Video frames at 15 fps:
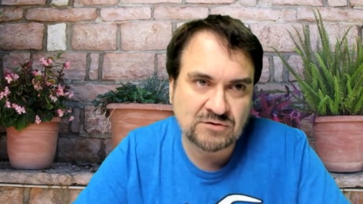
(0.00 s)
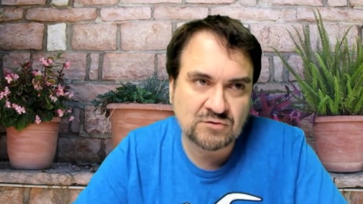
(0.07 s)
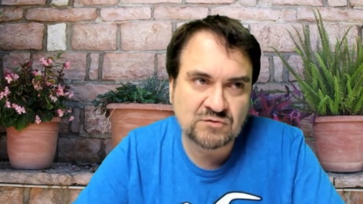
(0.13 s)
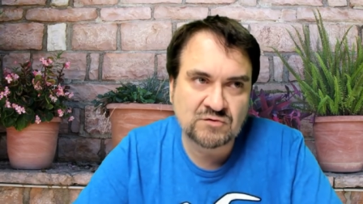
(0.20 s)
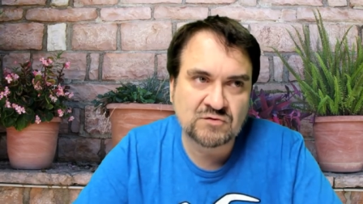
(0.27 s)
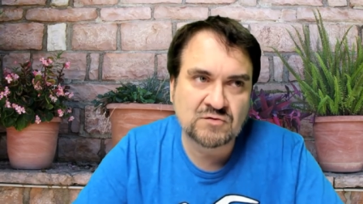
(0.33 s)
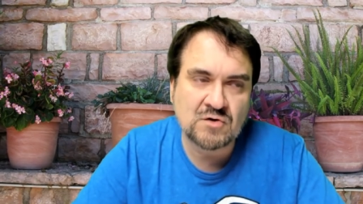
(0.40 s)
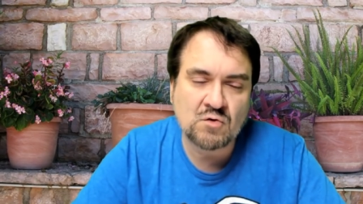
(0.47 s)
There's
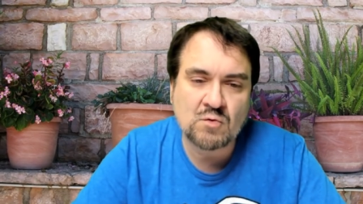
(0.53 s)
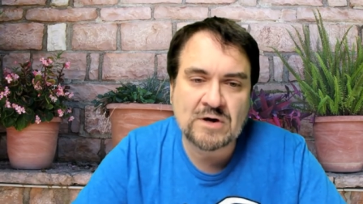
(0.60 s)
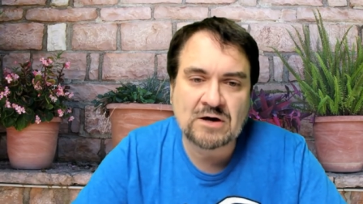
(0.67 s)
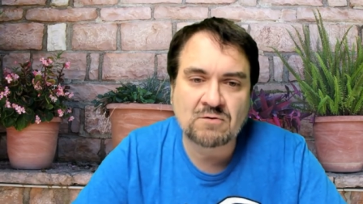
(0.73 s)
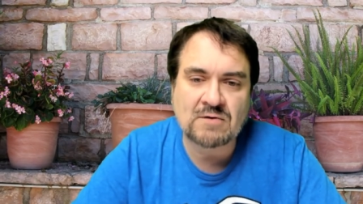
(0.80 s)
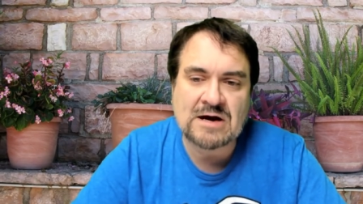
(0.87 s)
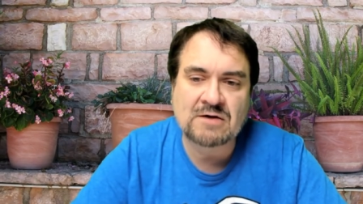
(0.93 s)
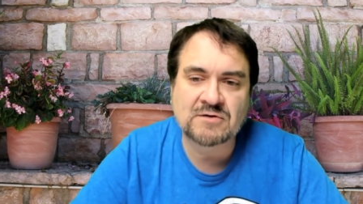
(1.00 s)
just no way
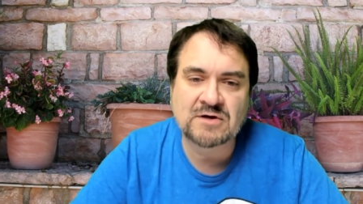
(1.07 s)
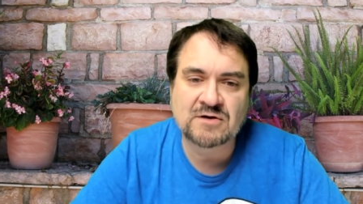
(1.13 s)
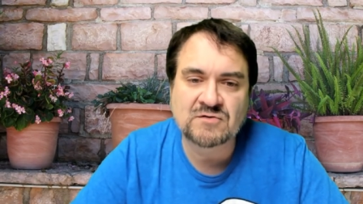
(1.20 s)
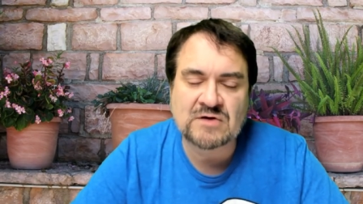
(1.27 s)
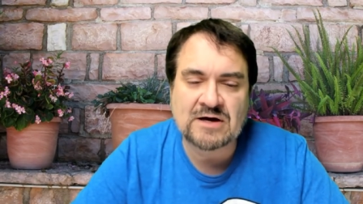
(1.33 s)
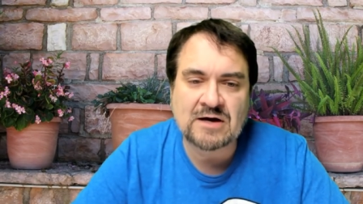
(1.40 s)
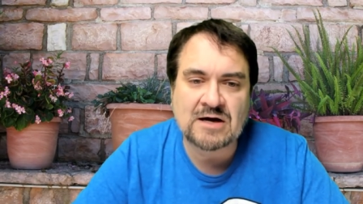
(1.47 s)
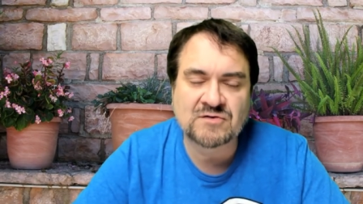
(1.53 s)
around it because
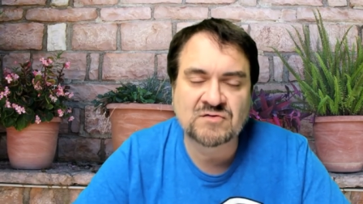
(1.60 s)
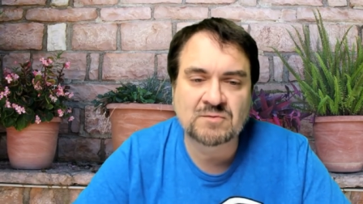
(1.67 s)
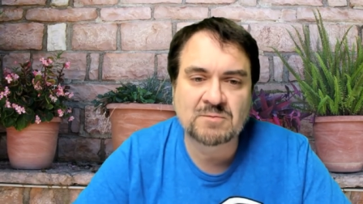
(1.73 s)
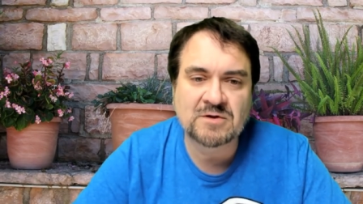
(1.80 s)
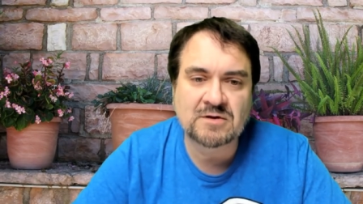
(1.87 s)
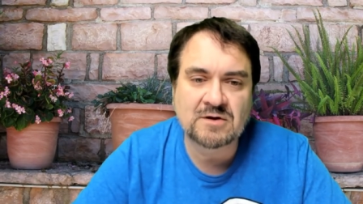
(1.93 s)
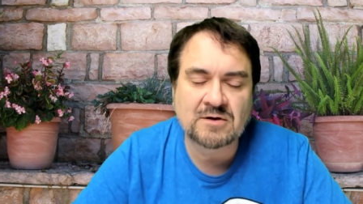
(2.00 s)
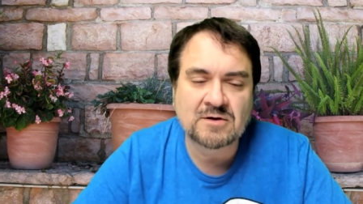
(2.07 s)
I got some
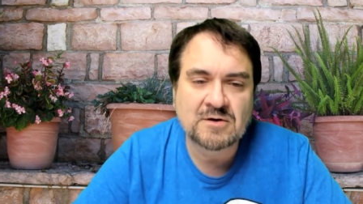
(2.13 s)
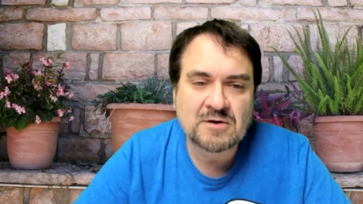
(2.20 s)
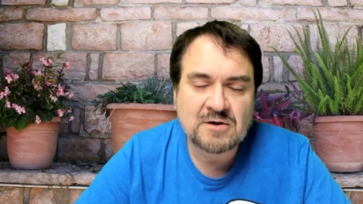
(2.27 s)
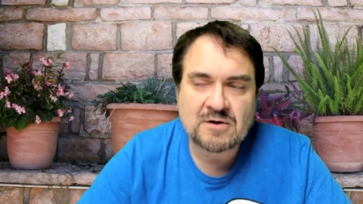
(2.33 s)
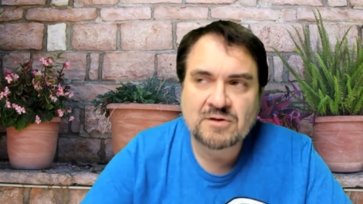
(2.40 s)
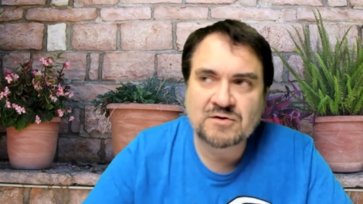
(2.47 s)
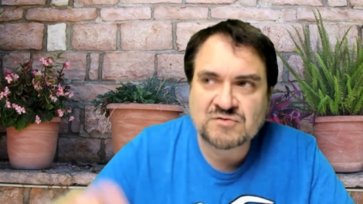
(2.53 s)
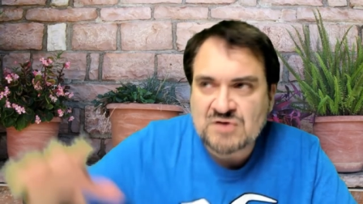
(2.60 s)
of the
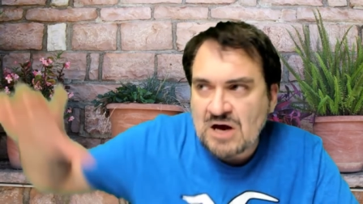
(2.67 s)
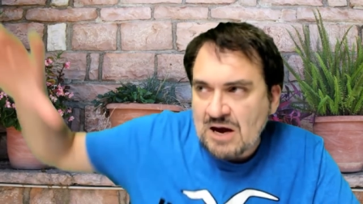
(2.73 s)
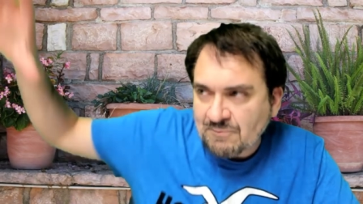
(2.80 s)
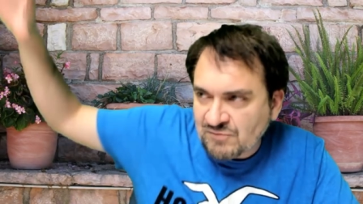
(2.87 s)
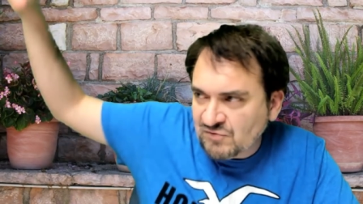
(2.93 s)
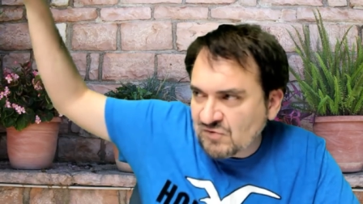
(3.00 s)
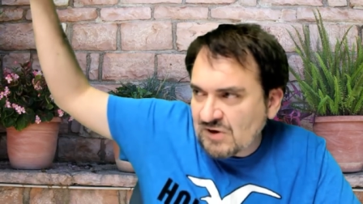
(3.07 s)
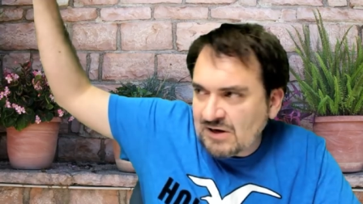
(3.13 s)
the
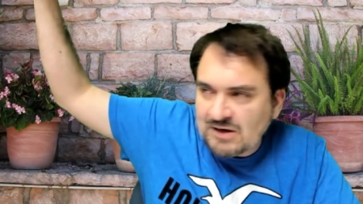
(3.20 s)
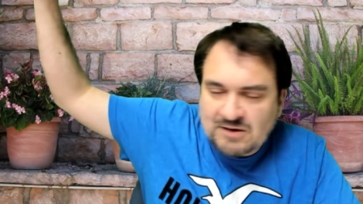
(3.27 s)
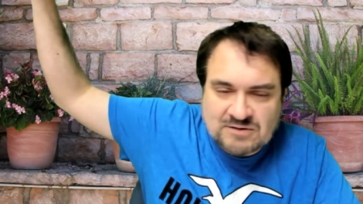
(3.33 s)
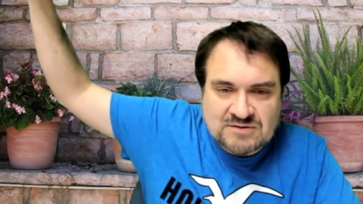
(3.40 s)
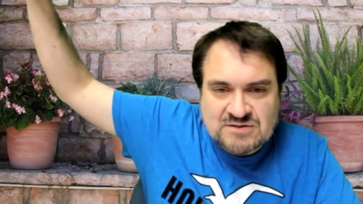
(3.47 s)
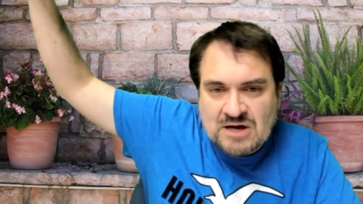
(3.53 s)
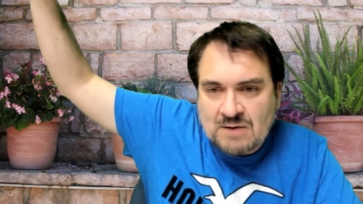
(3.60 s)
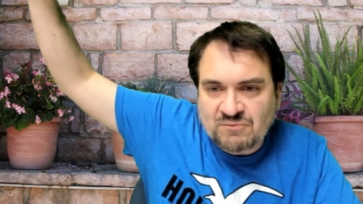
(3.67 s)
top, say, in
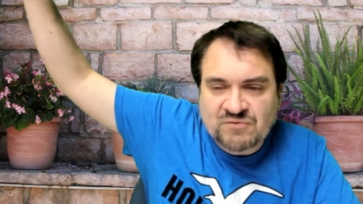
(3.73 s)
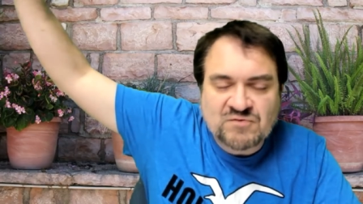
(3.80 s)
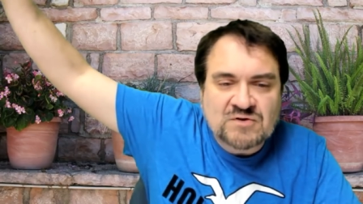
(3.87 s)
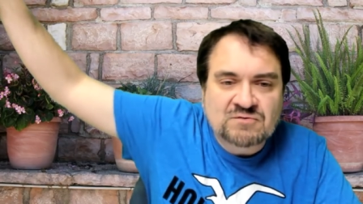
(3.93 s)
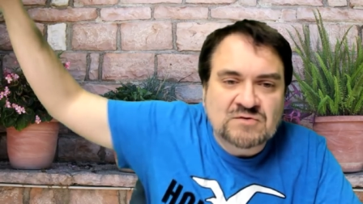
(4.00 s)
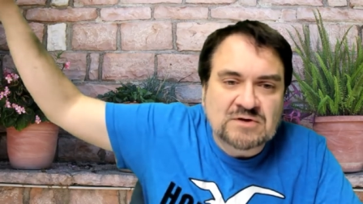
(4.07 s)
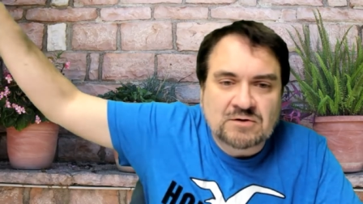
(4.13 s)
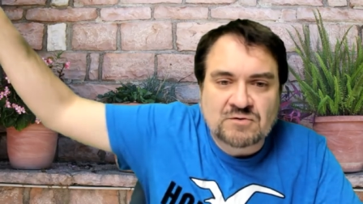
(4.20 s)
the top
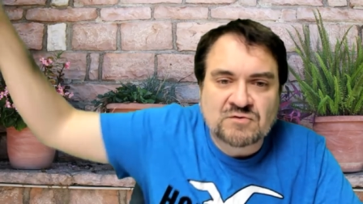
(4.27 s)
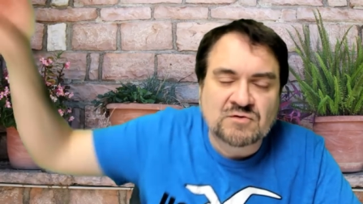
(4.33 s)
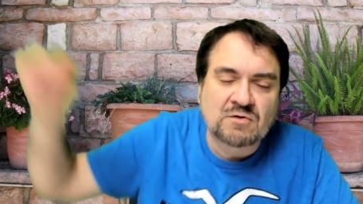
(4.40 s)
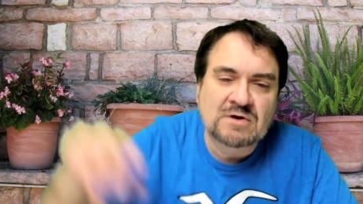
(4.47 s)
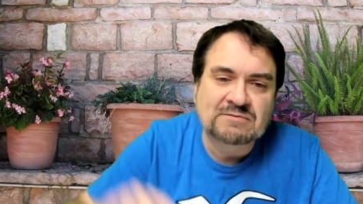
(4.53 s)
50 or so.